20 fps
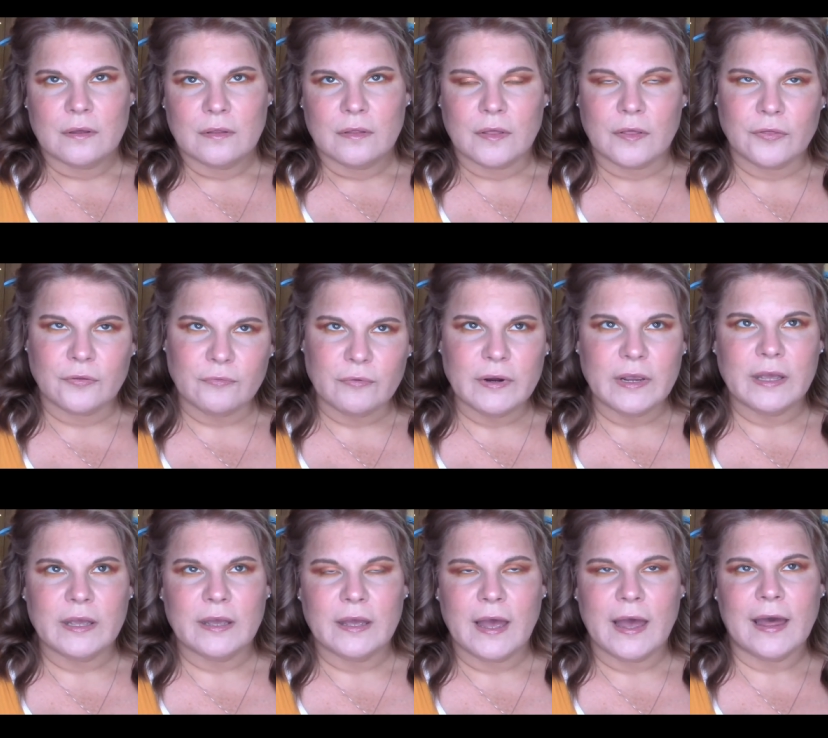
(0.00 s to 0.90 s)
the
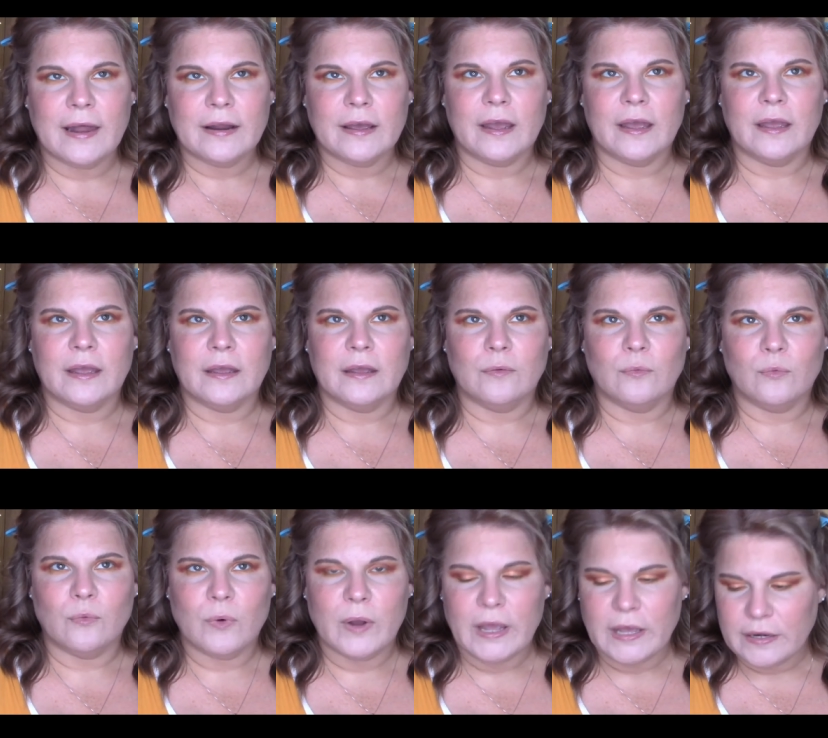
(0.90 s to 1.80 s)
three, had I
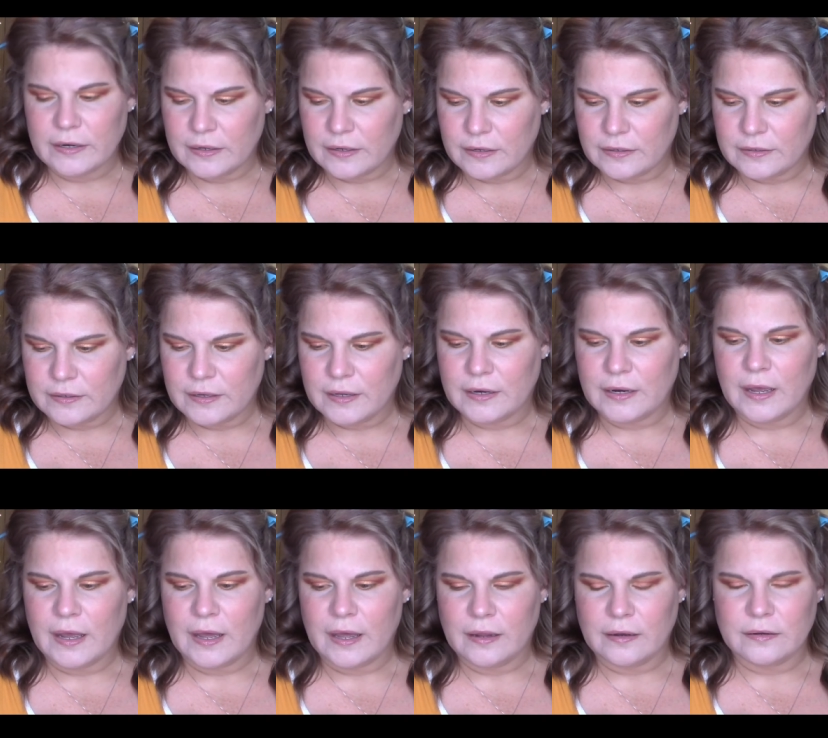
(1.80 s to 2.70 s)
waited and
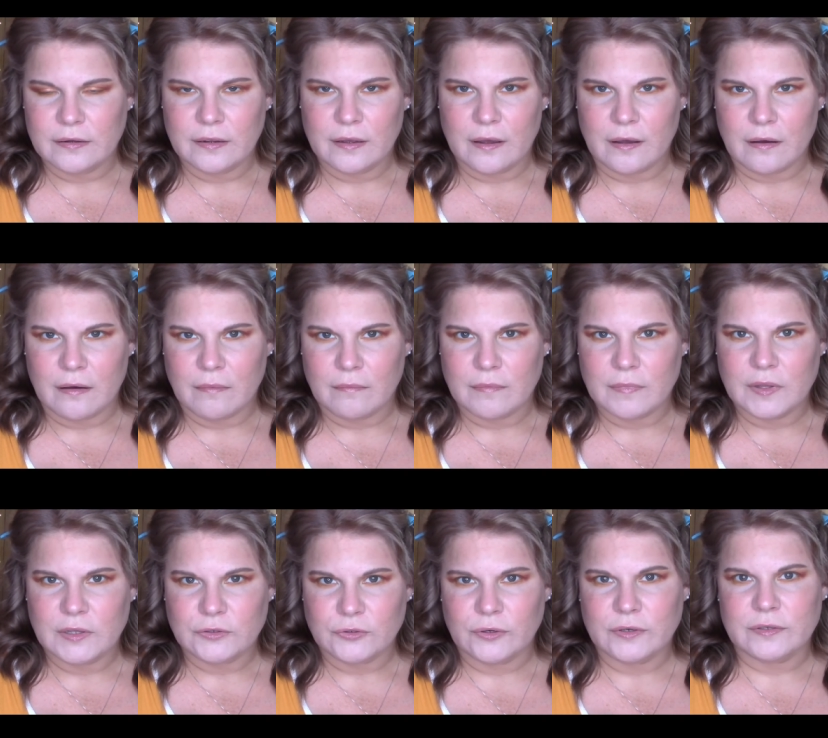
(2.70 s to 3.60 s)
had um,
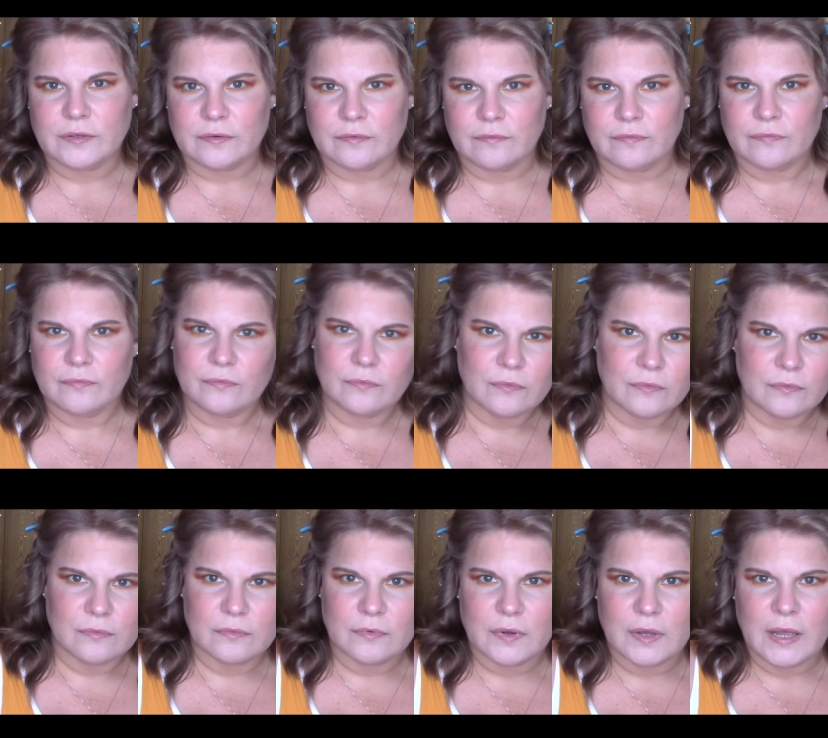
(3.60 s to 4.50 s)
the choice of
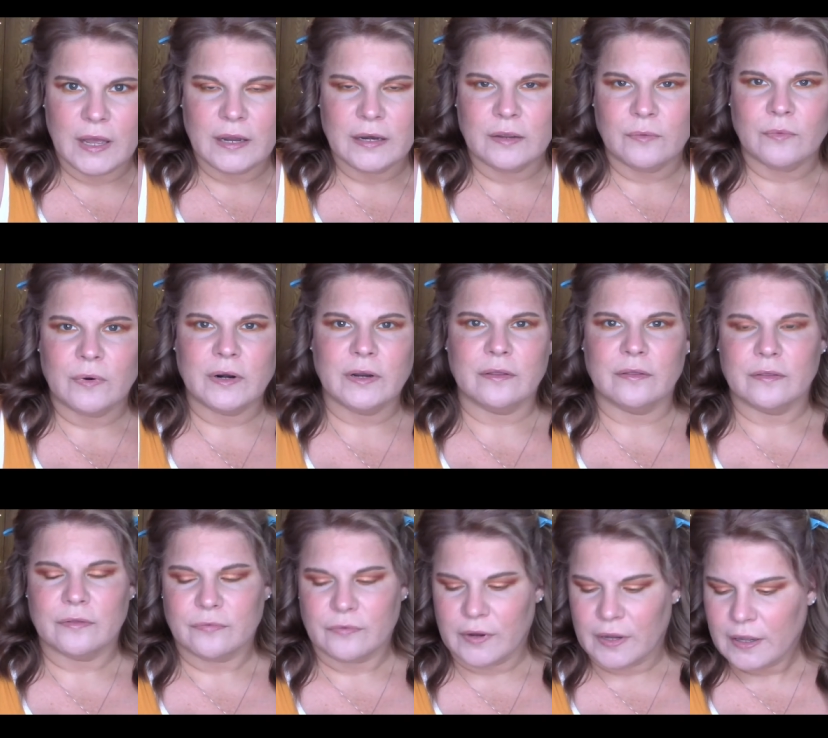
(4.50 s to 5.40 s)
any one of
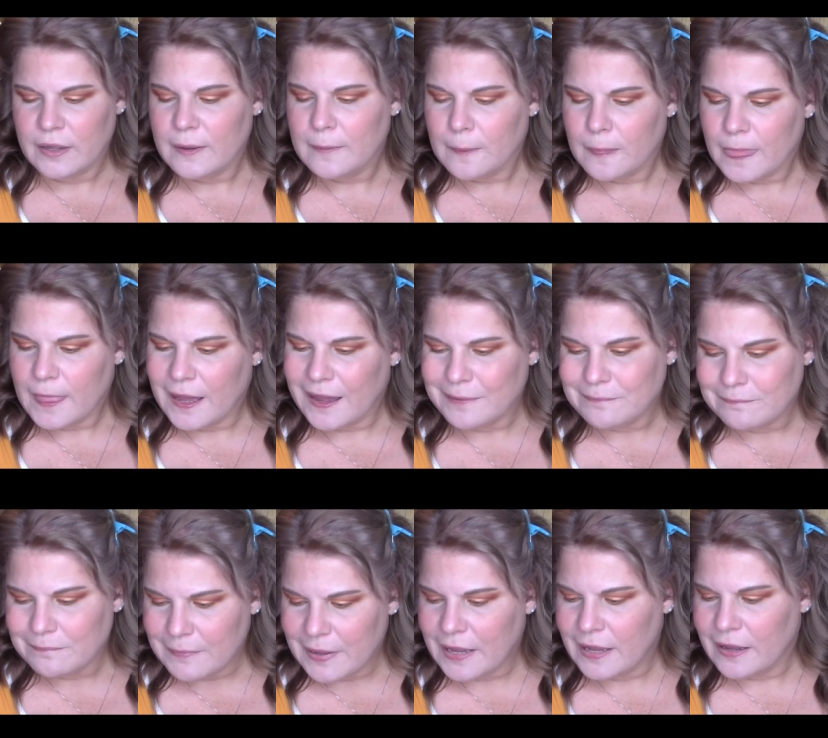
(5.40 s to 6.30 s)
the three, I
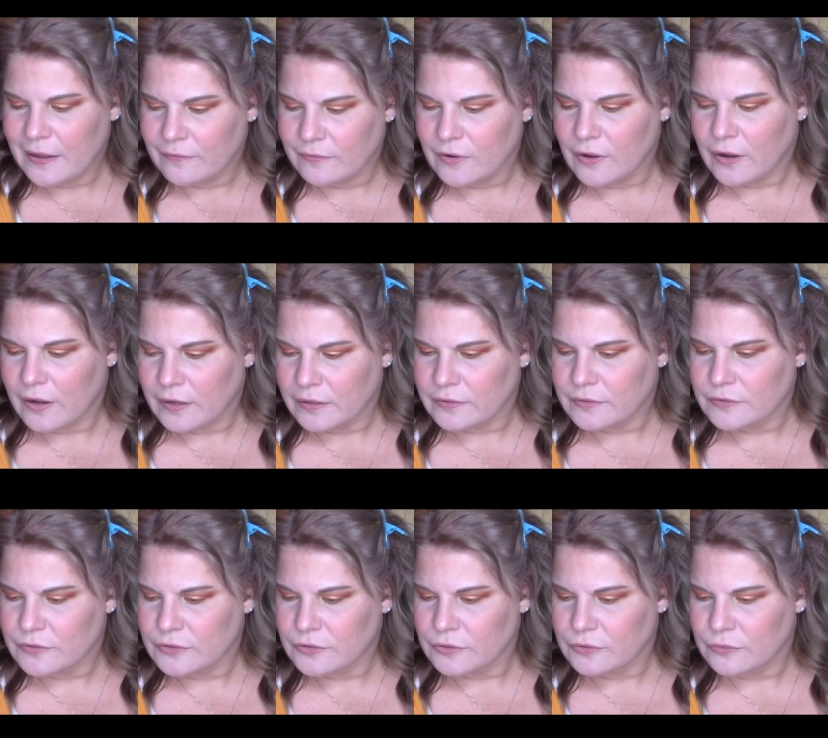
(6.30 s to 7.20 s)
may have gone
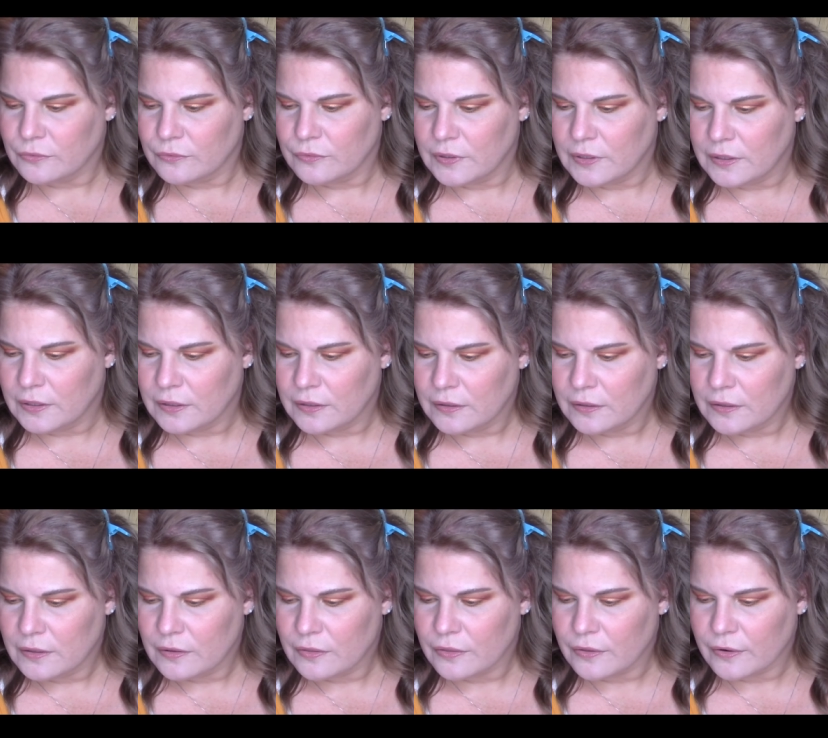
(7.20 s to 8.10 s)
to the
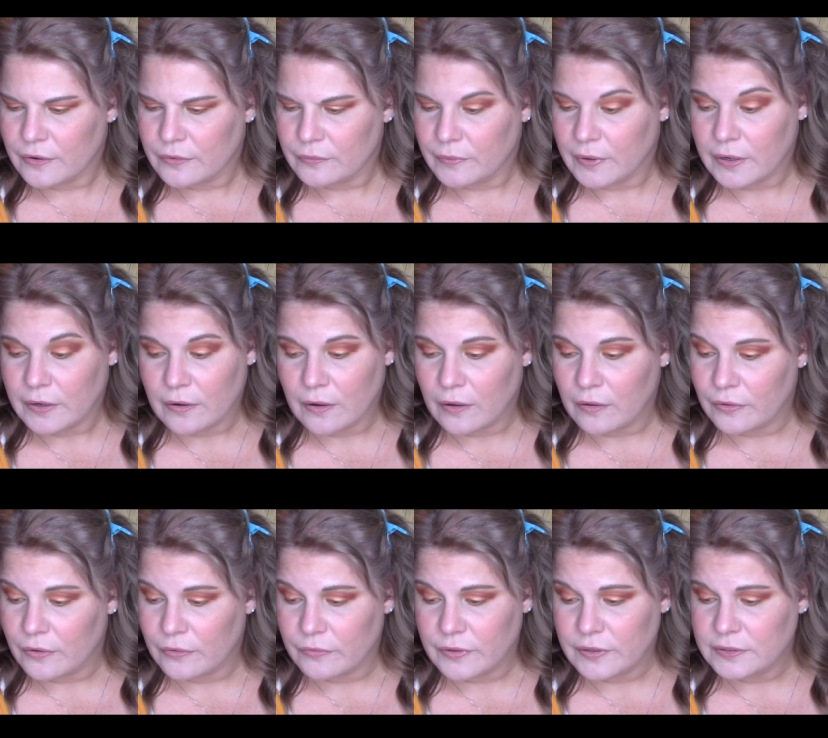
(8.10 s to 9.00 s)
third one.
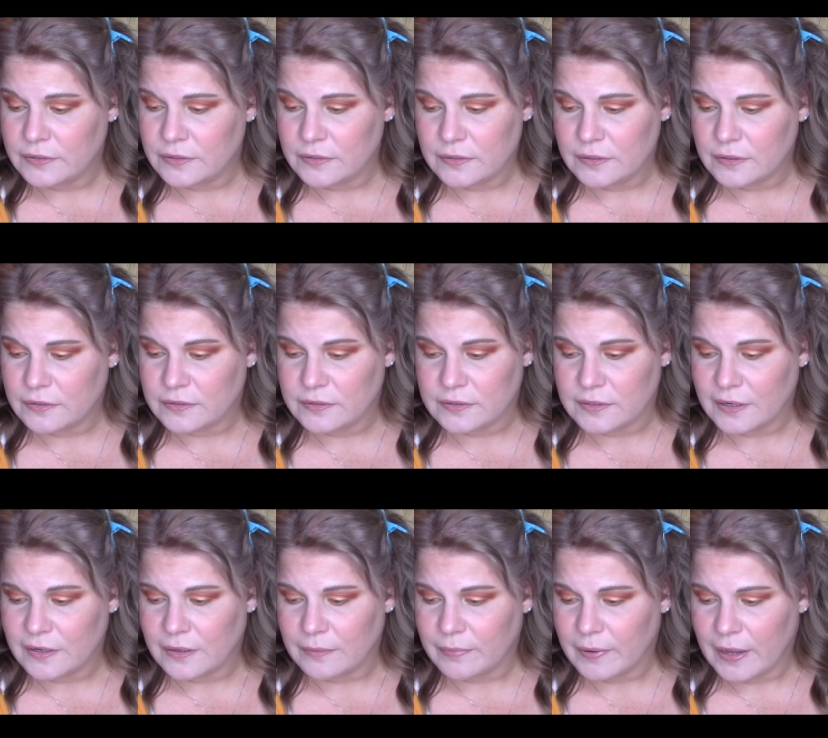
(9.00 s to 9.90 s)
Although this is a
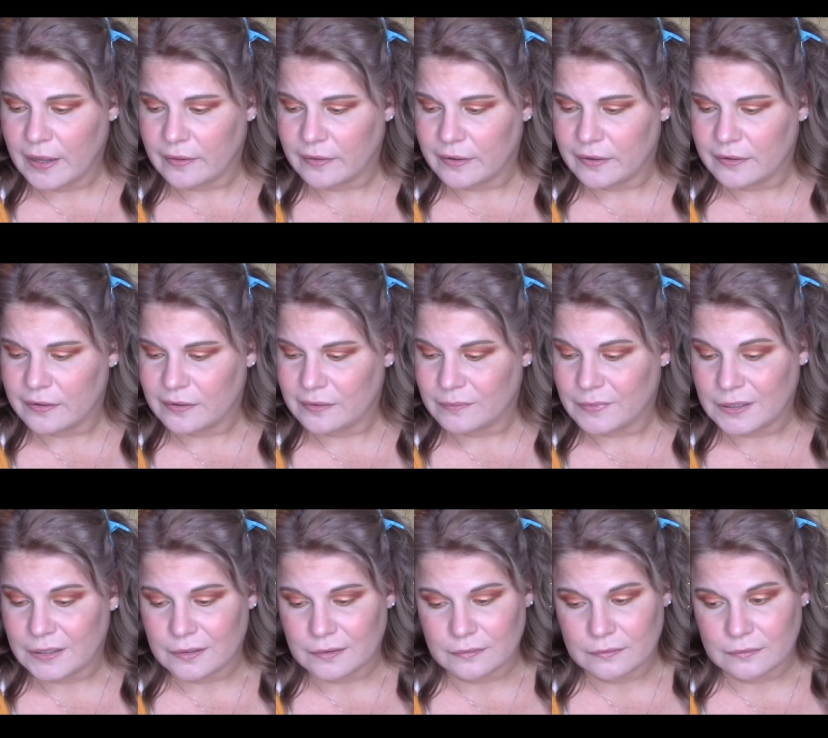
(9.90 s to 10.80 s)
stunning palette. I
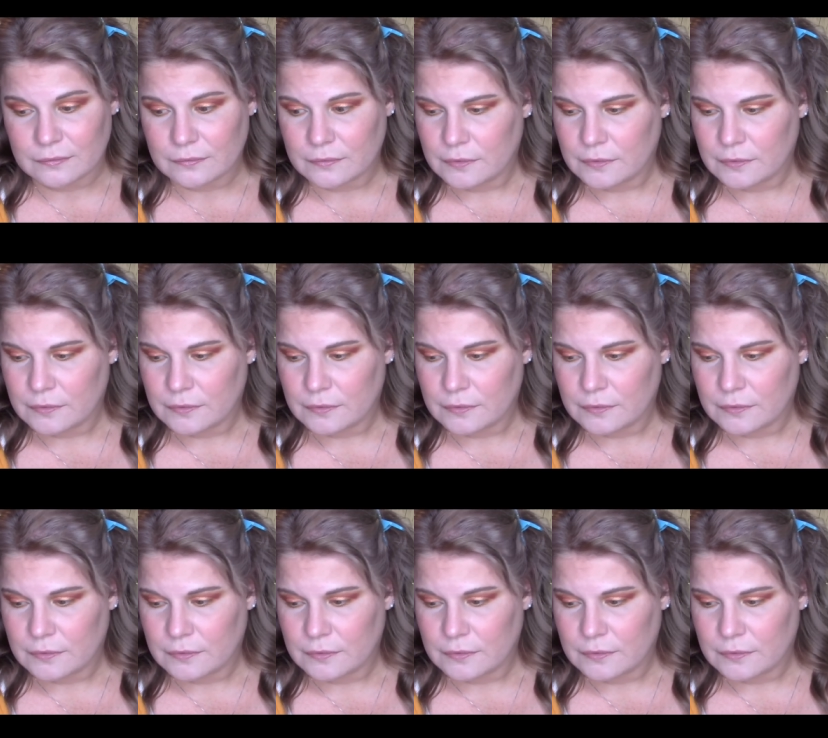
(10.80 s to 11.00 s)
mean,